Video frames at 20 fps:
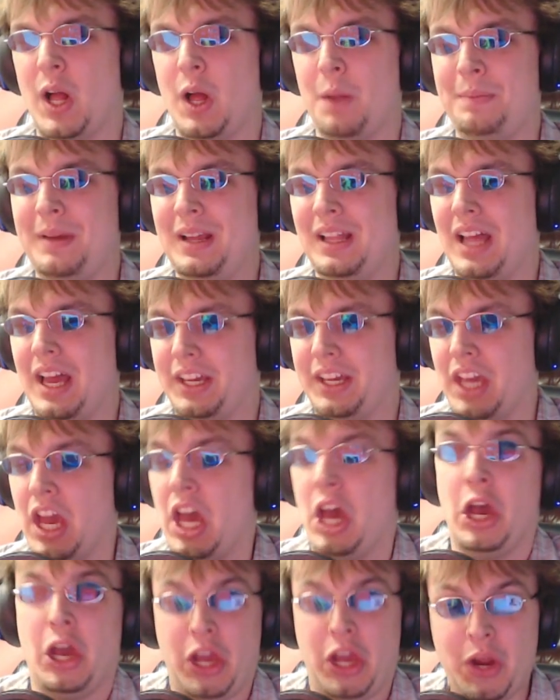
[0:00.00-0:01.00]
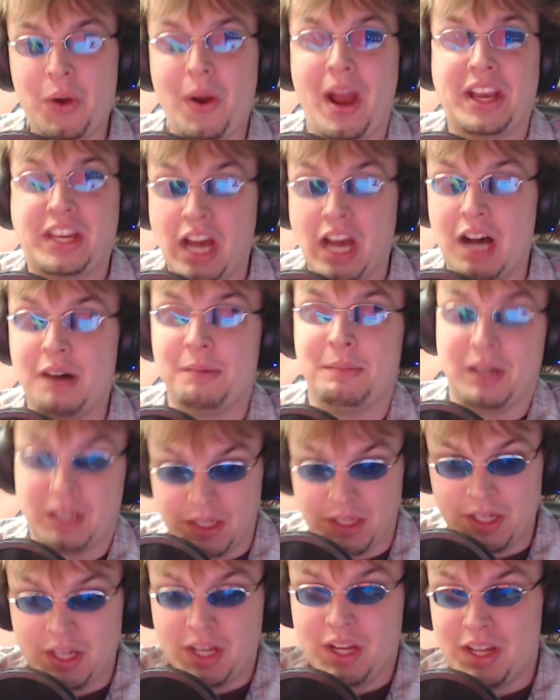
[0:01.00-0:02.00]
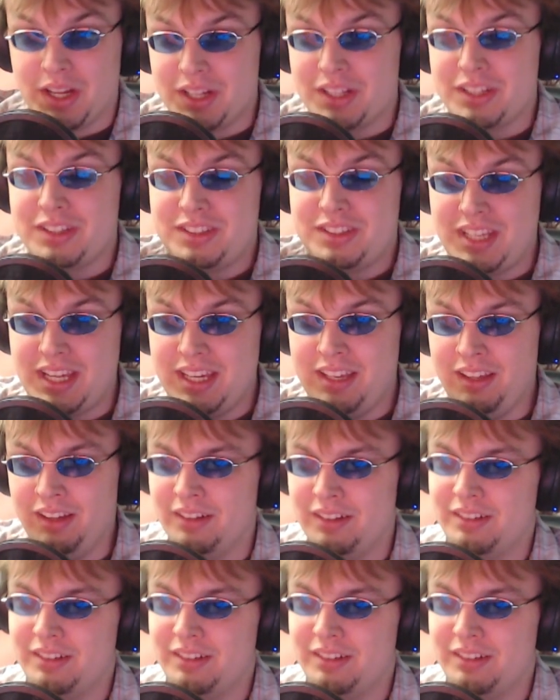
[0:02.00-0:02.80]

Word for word: would be like, here I come. Ding.